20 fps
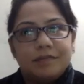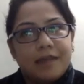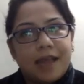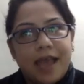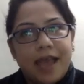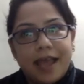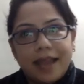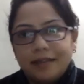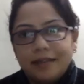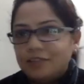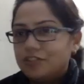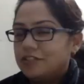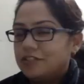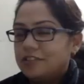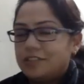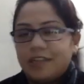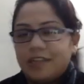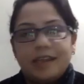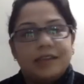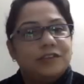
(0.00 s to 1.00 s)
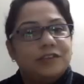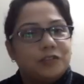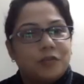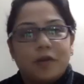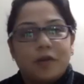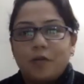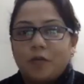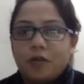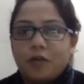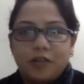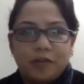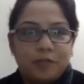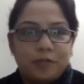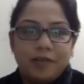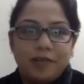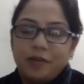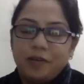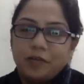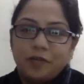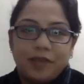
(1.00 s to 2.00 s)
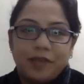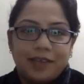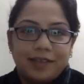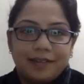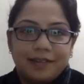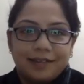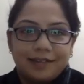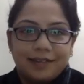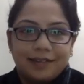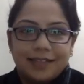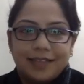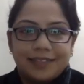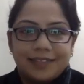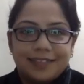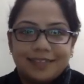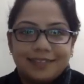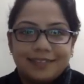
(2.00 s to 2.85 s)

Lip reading: and just enjoy what you've been doing. That's it.